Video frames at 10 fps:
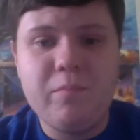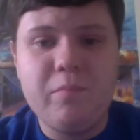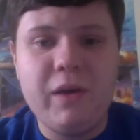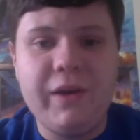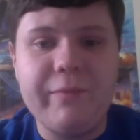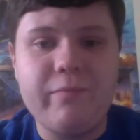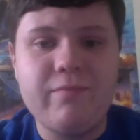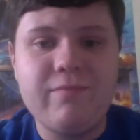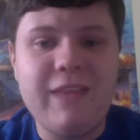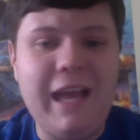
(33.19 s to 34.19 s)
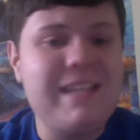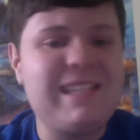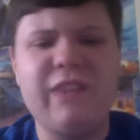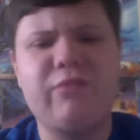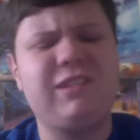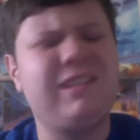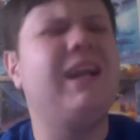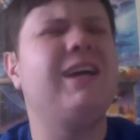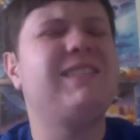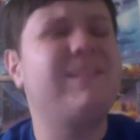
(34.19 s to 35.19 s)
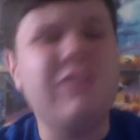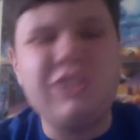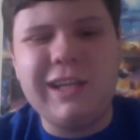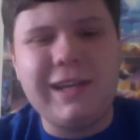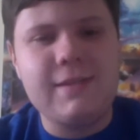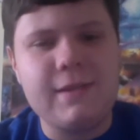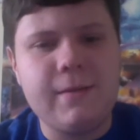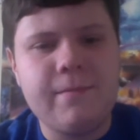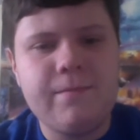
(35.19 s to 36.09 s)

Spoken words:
But that is obviously not a sufficient answer.